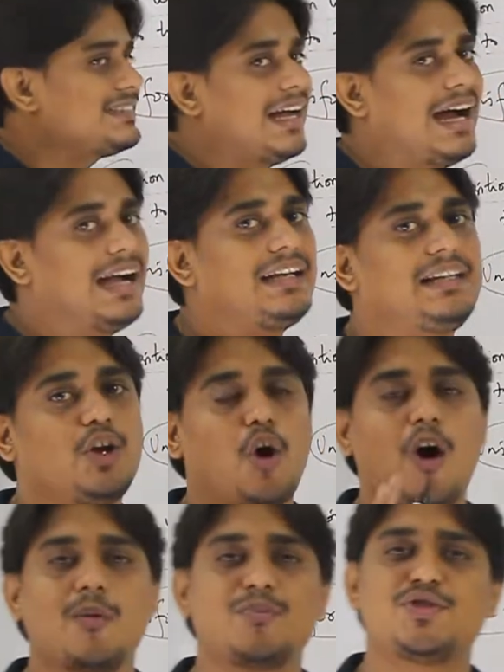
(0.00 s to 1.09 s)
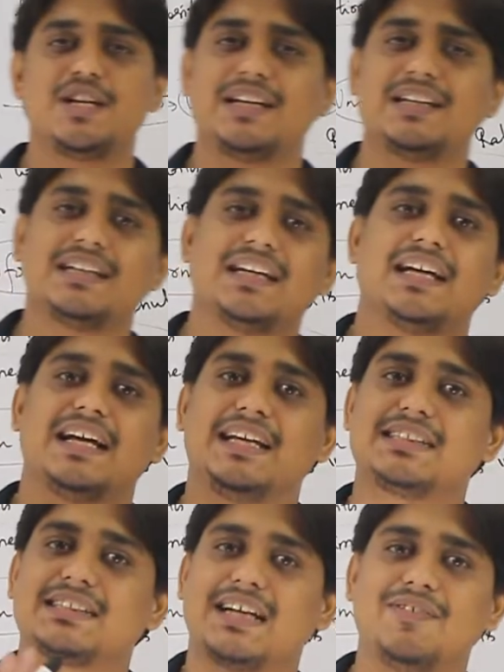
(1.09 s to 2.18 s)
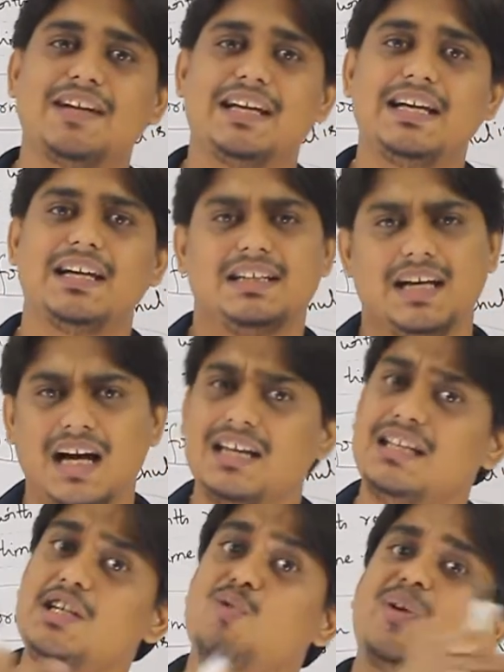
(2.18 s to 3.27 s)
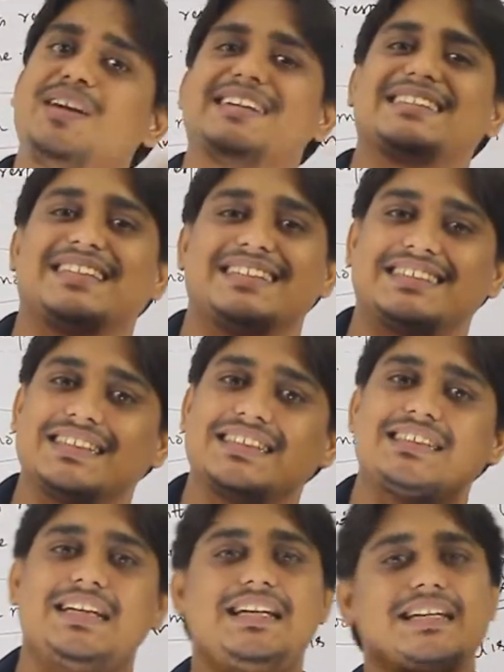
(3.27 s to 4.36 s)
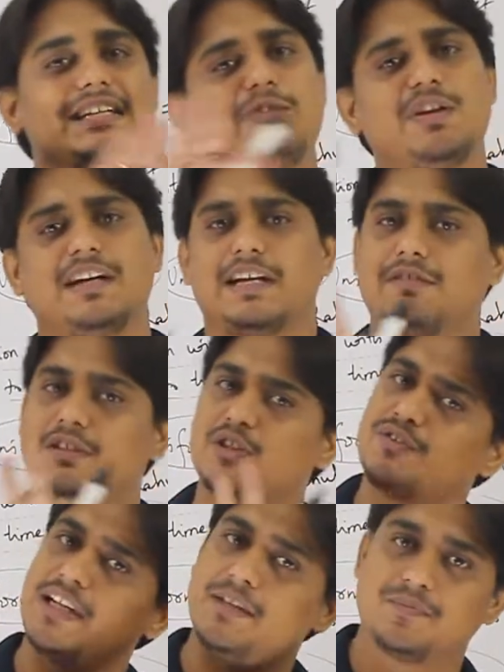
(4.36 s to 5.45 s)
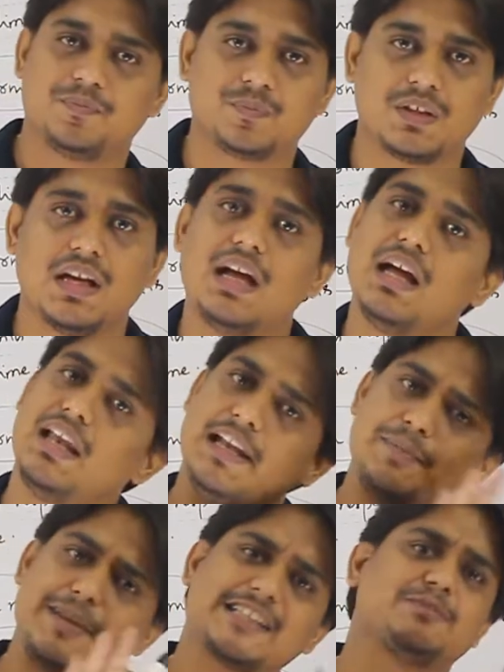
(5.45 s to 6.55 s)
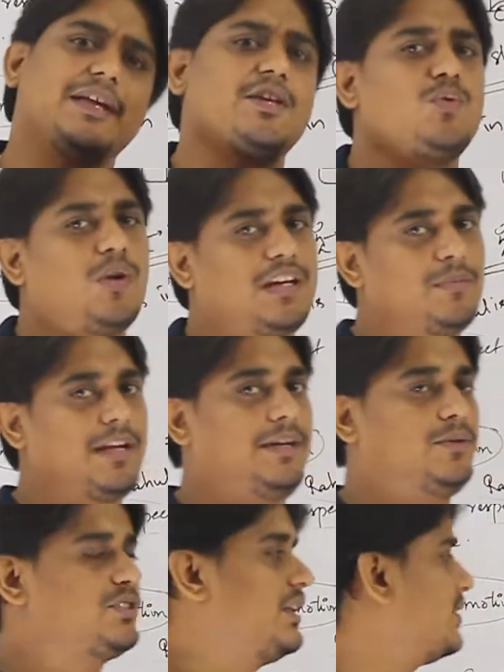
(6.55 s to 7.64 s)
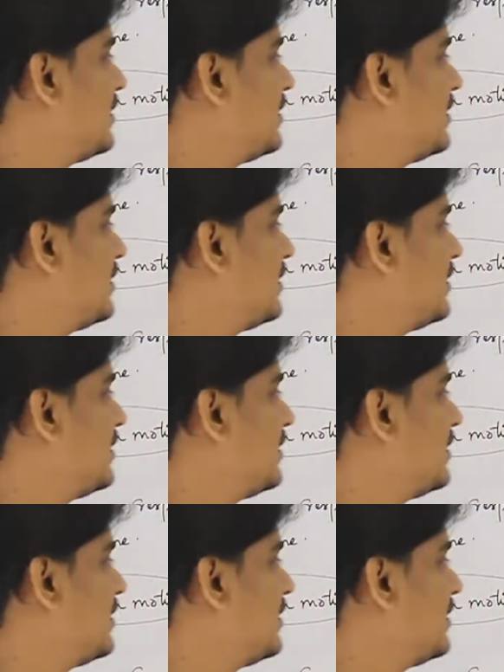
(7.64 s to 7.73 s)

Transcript: that the object is covering unequal distances in equal intervals of time. Let me explain you what I am trying to say.